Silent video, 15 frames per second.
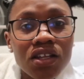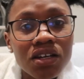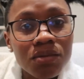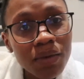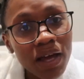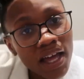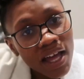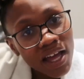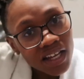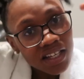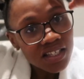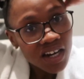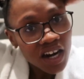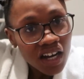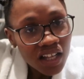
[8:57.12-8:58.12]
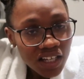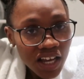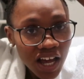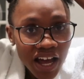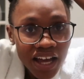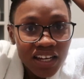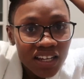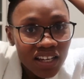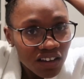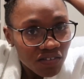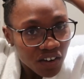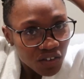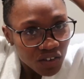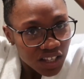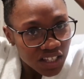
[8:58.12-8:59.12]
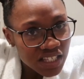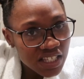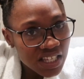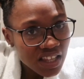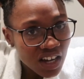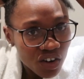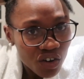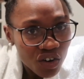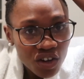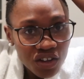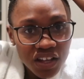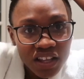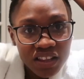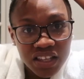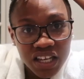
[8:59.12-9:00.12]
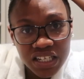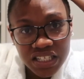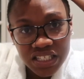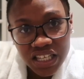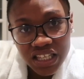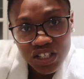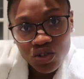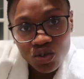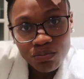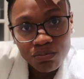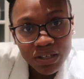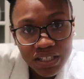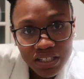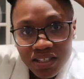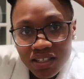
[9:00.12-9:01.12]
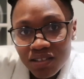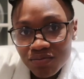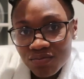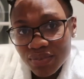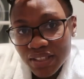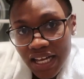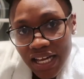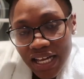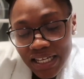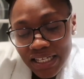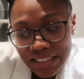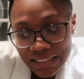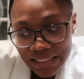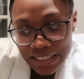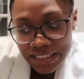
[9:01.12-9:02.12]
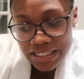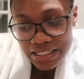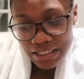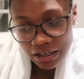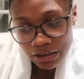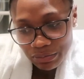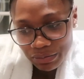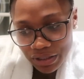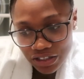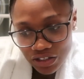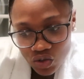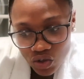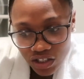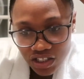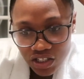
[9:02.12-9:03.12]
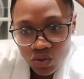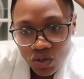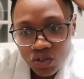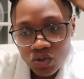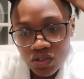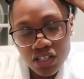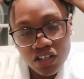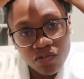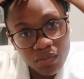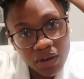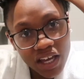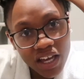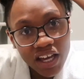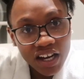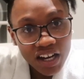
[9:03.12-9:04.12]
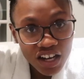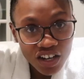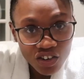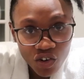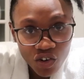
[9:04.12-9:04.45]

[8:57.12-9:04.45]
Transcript: that my hair is curly, I never really see the growth, and that is a little bit disturbing. So I just want to see if my hair can